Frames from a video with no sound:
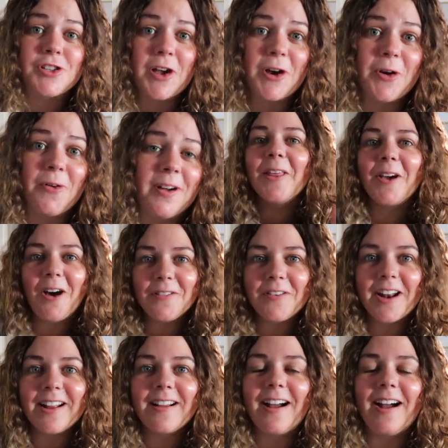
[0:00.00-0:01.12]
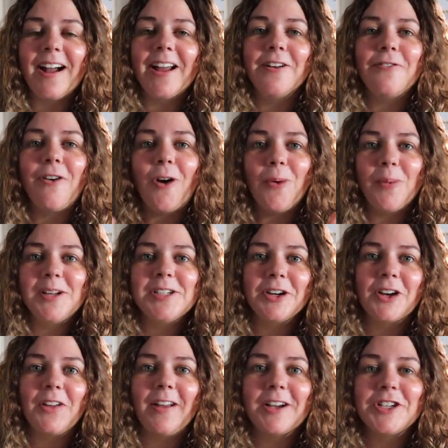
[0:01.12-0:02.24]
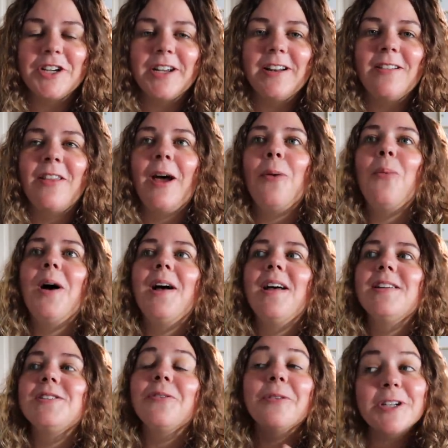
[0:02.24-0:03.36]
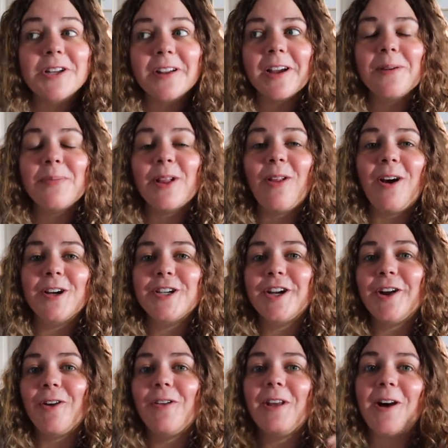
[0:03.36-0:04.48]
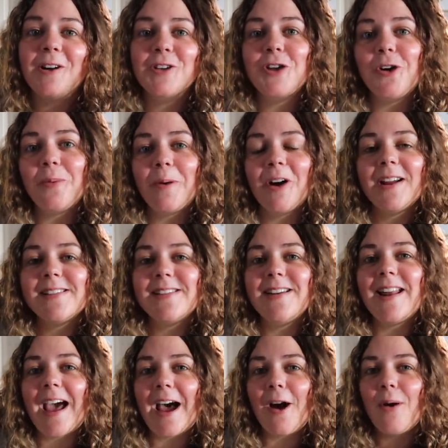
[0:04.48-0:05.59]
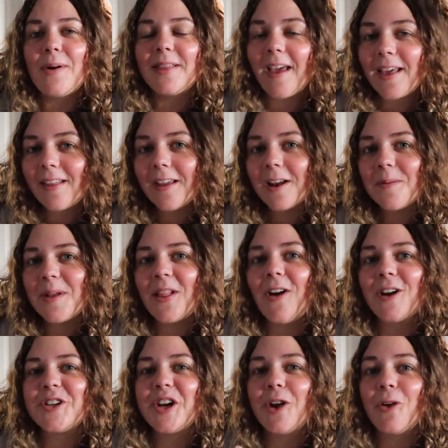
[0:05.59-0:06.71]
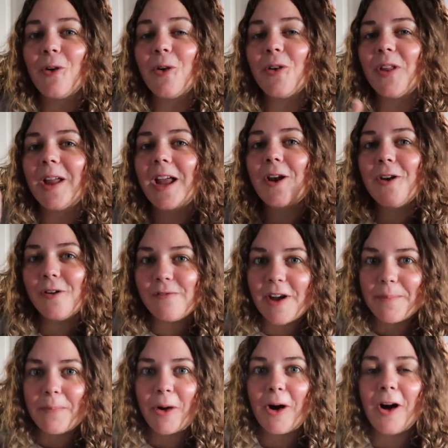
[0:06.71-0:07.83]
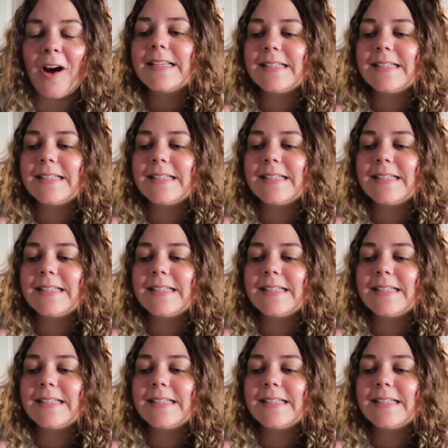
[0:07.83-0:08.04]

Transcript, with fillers: So the Confident and Kind fall winter collection that was originally gonna be launching early October is now likely gonna be launching early November,